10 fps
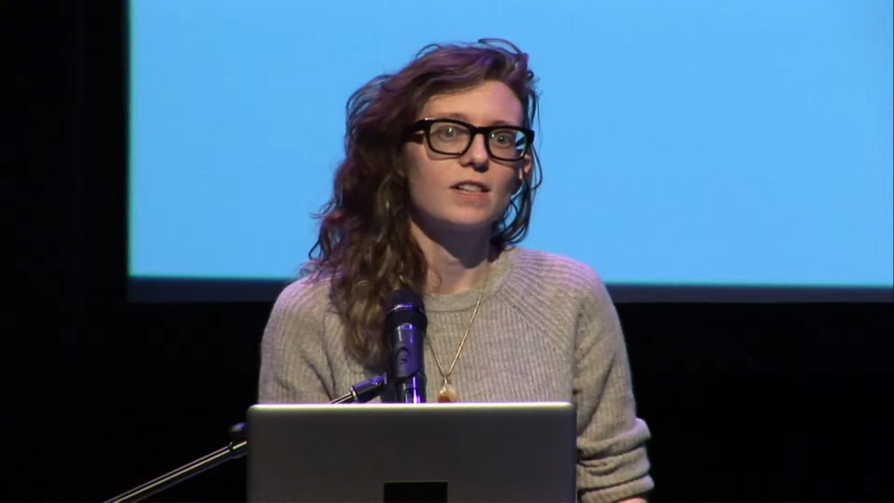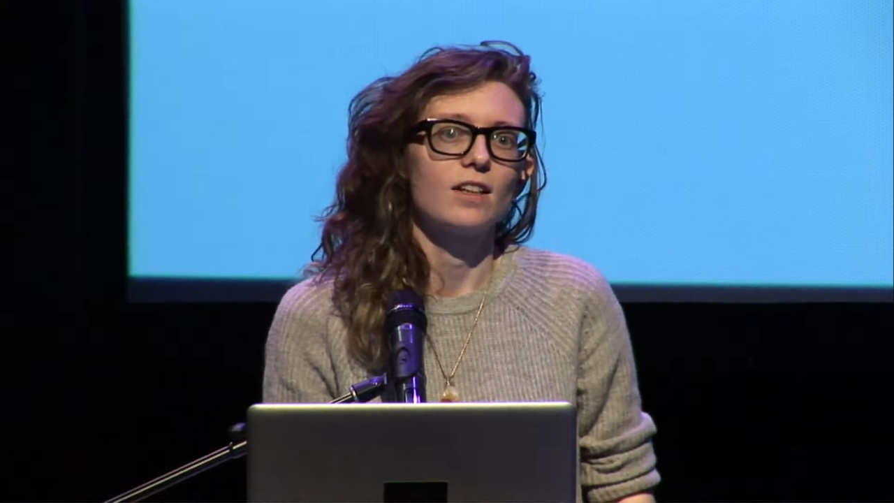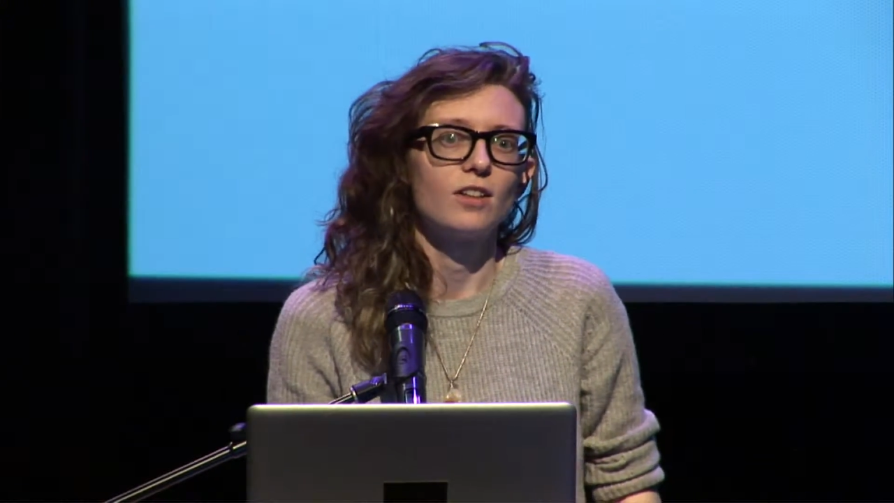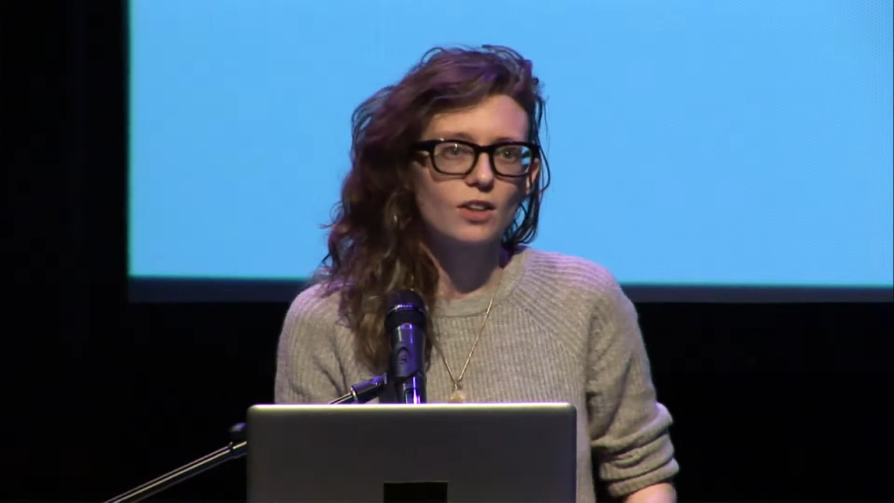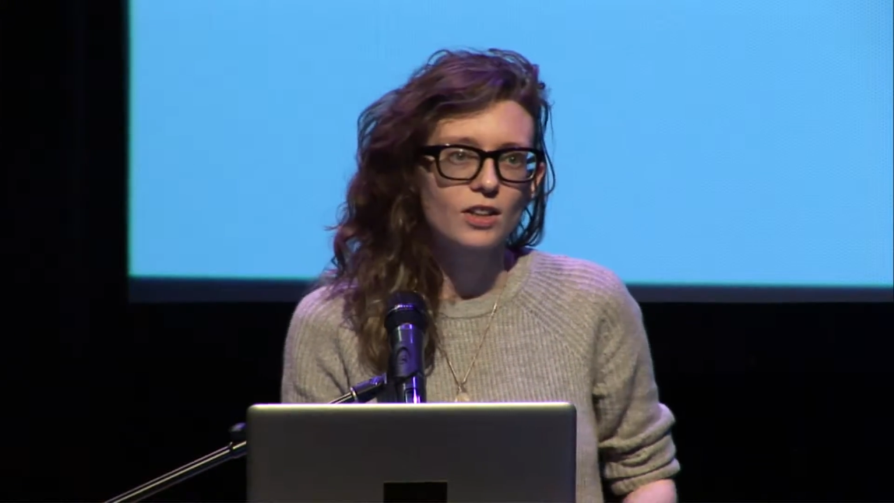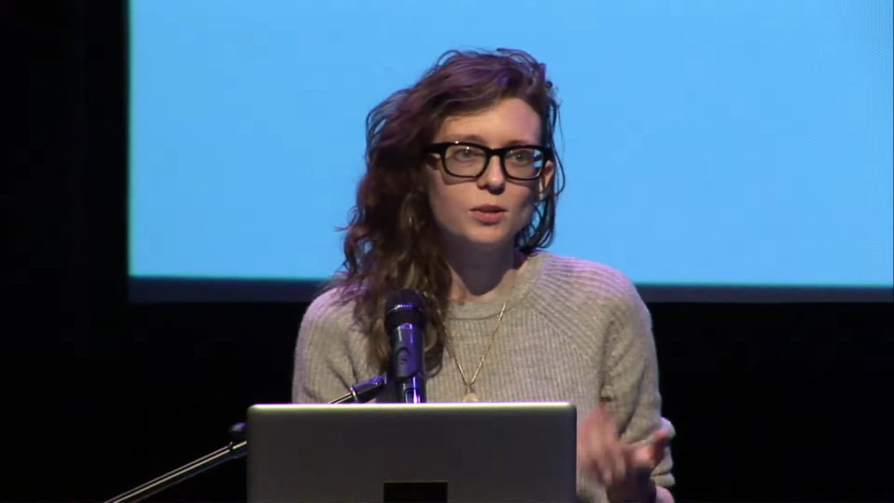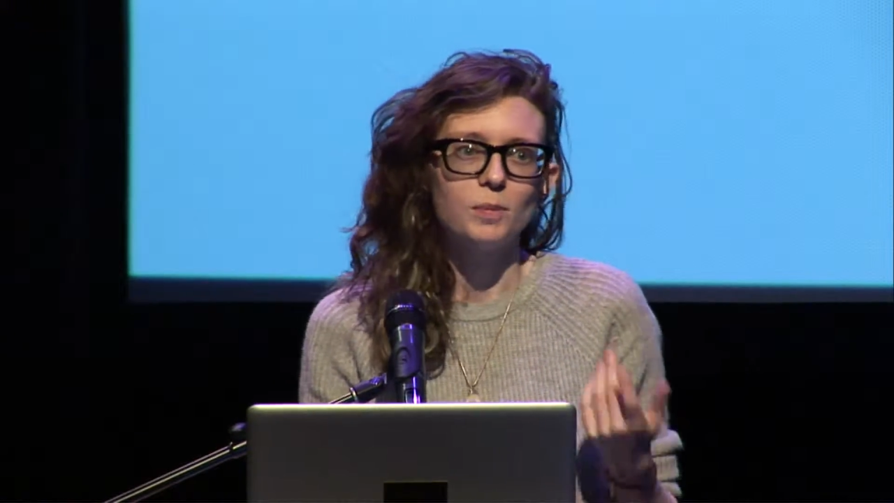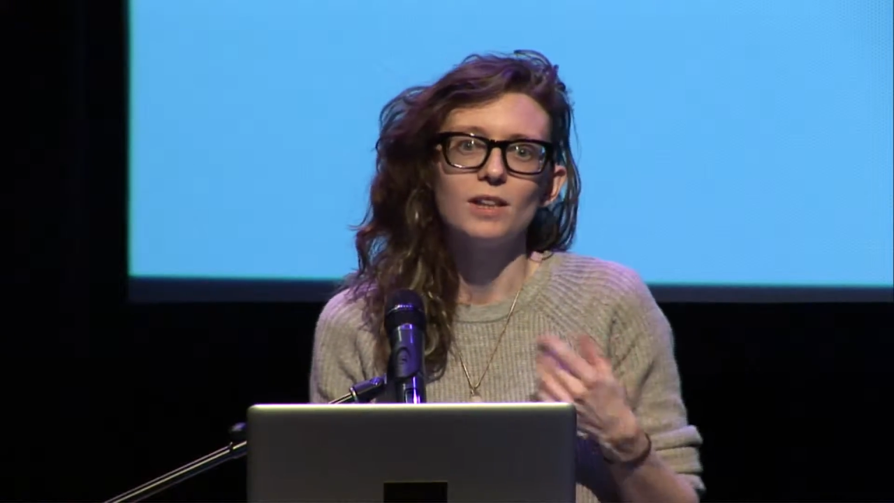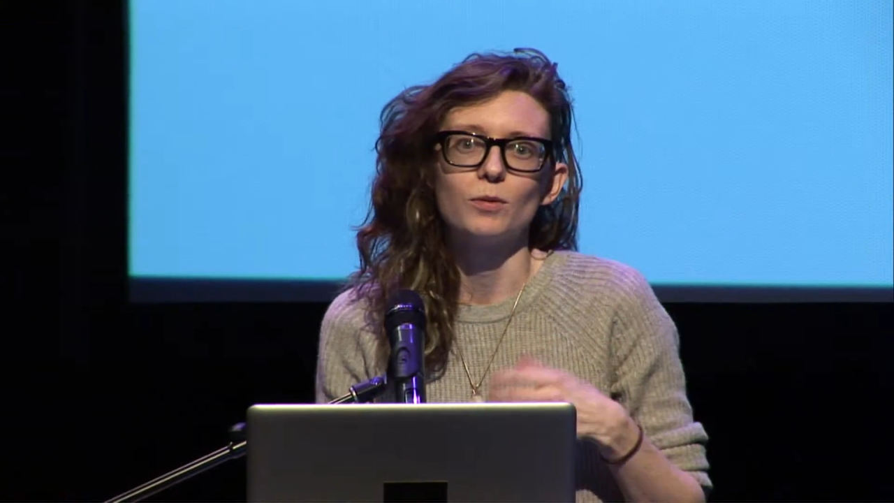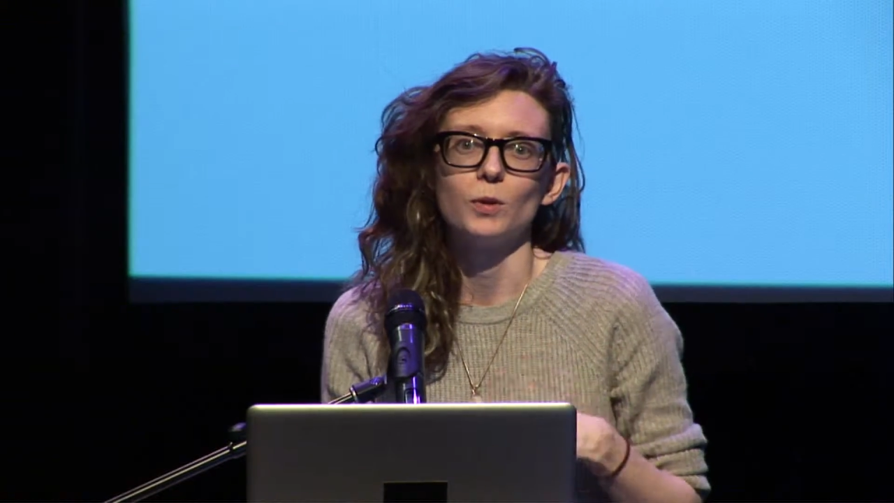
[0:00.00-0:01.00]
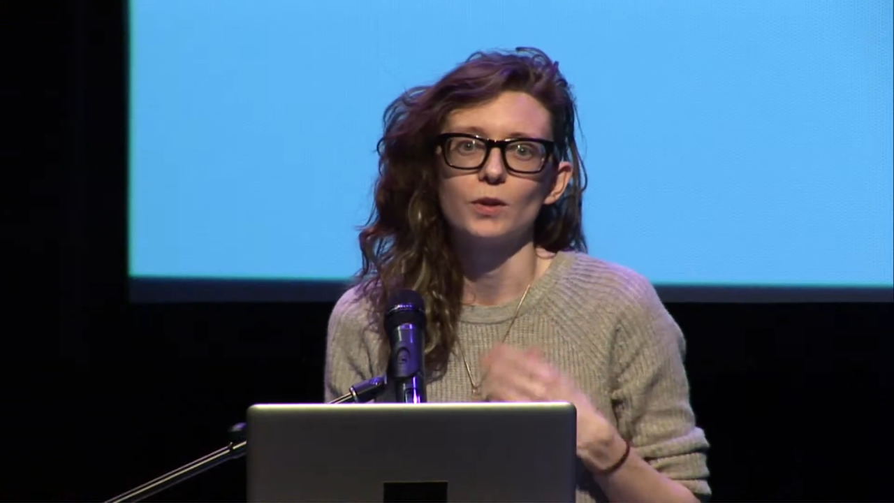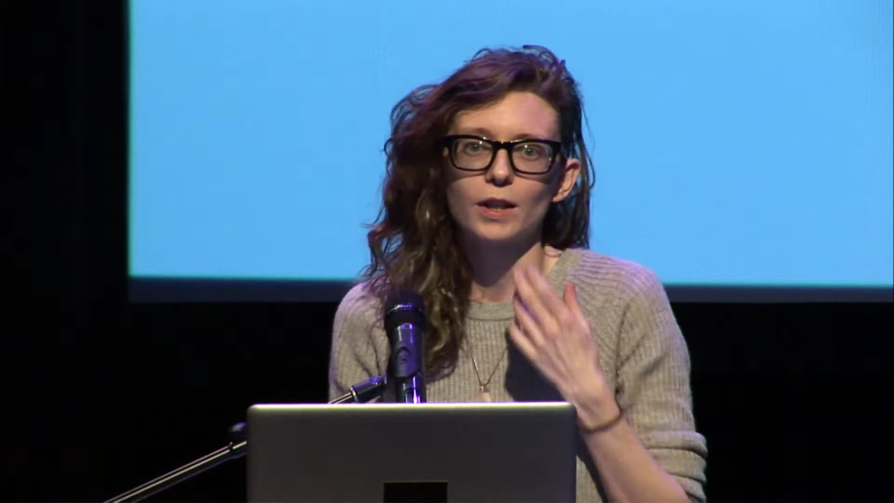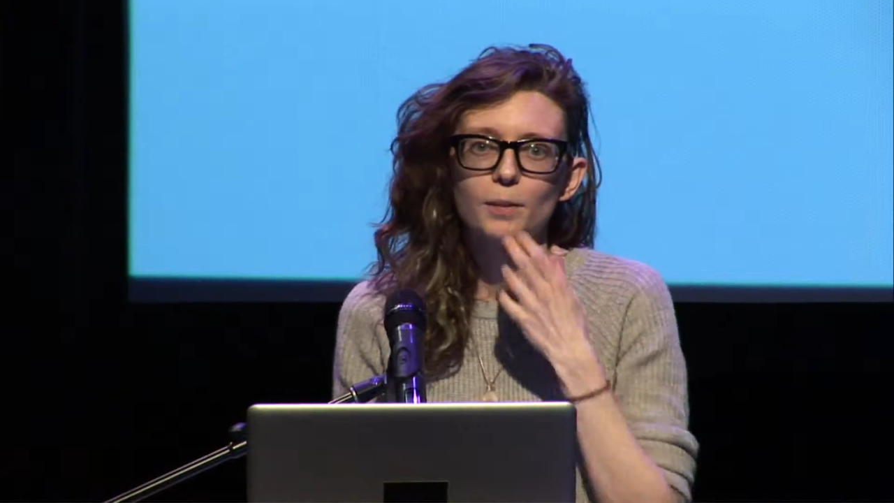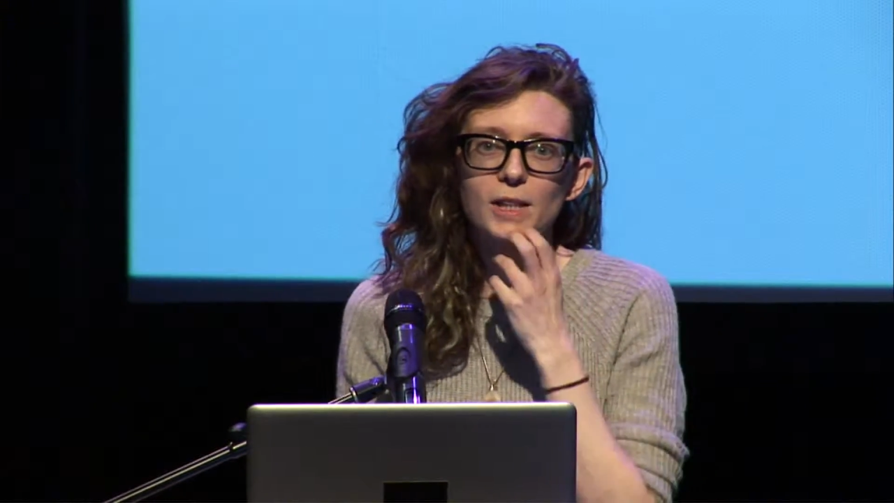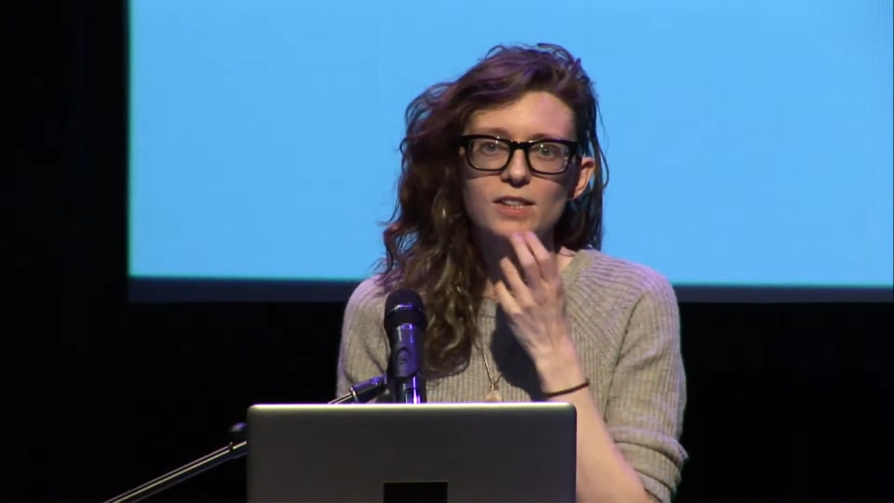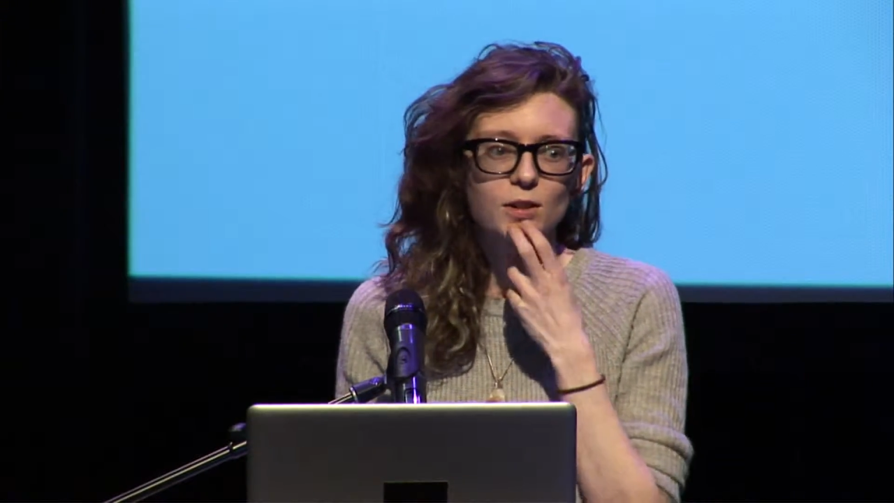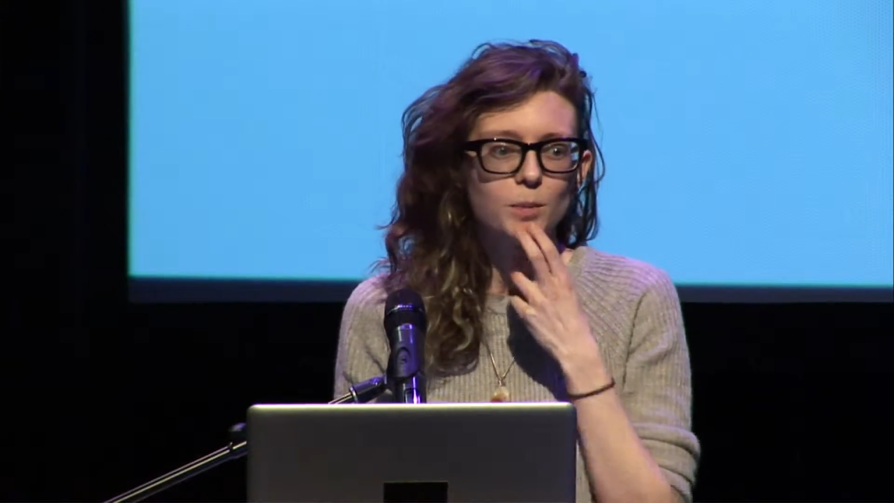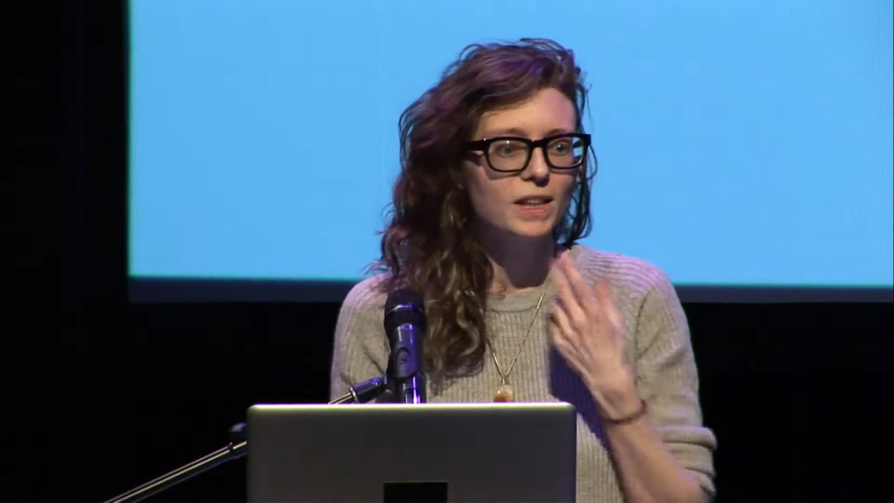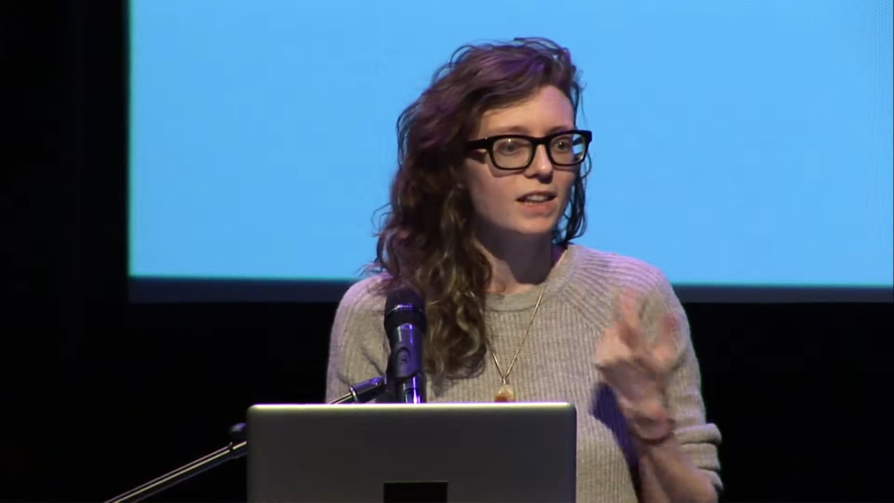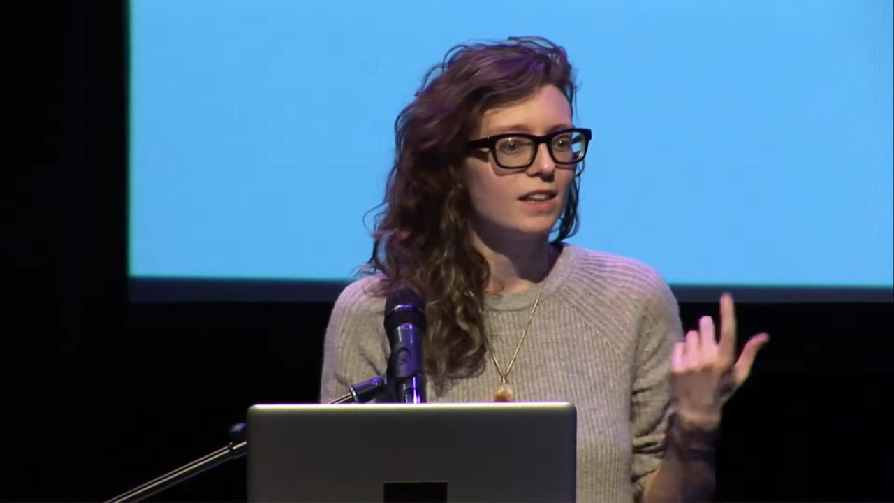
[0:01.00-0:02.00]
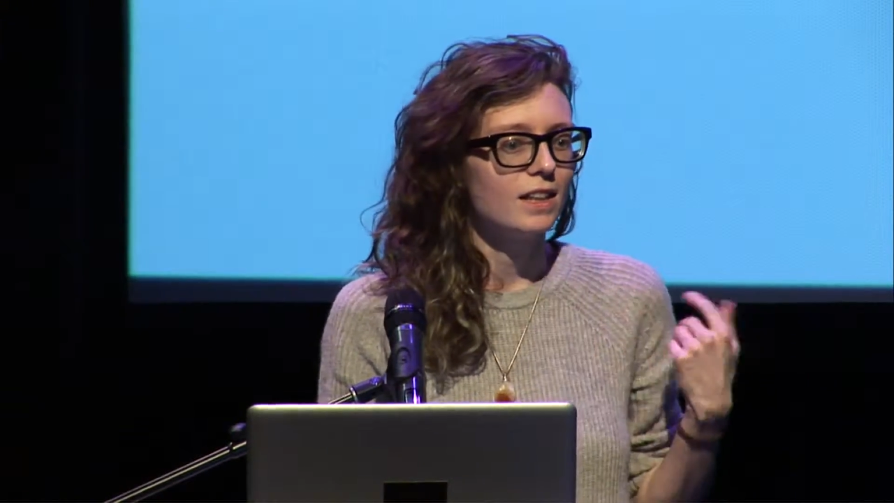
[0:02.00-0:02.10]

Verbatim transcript: that are thought to be at Volkel Air Base could be.